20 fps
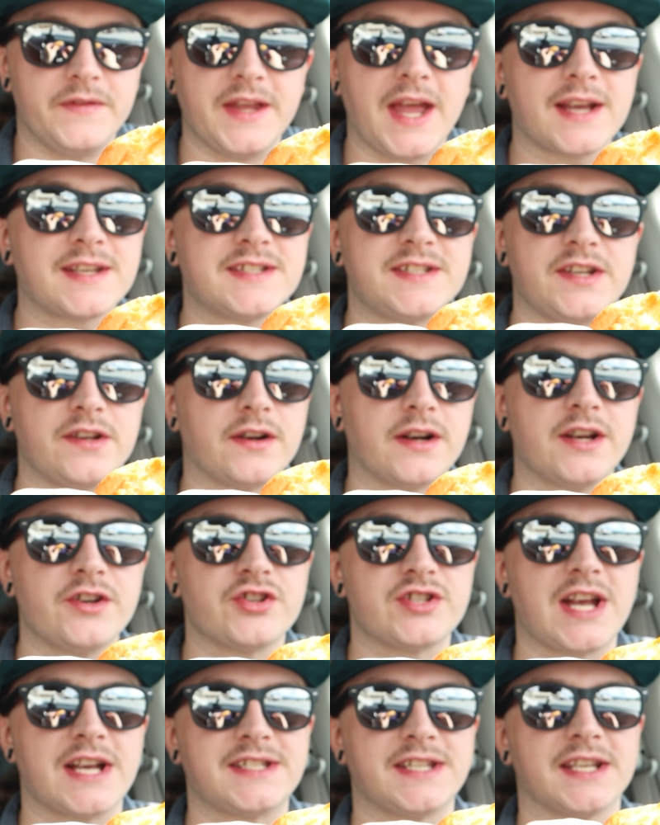The exterior
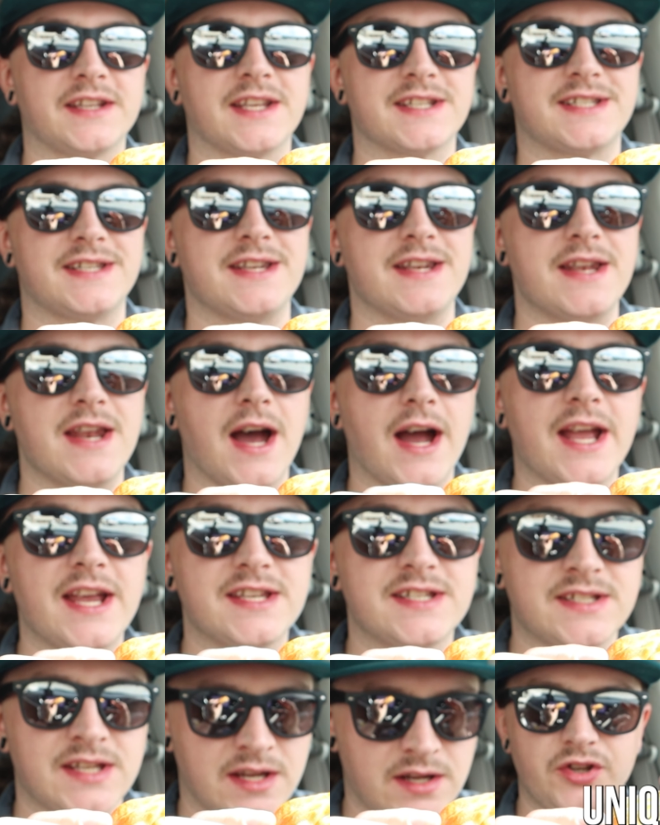just has like this
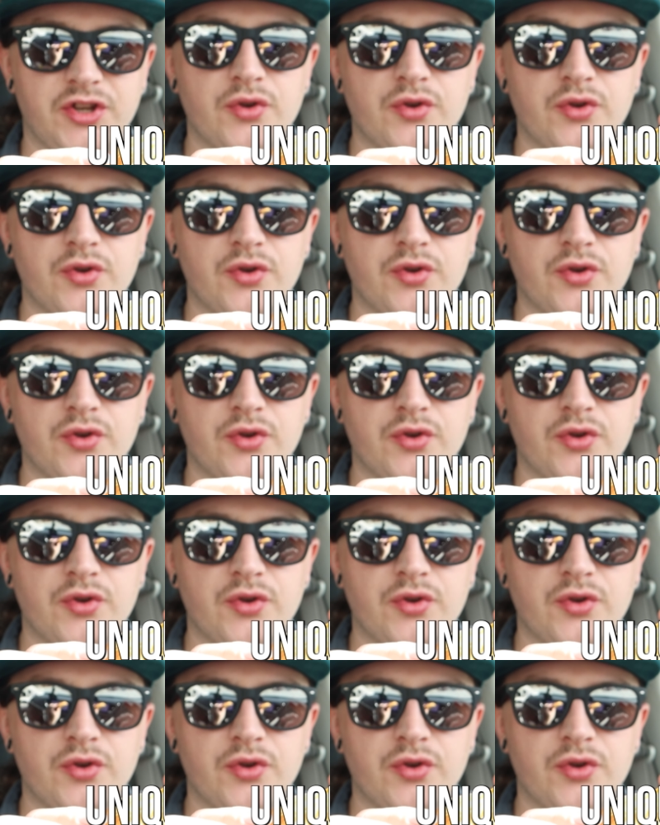nice,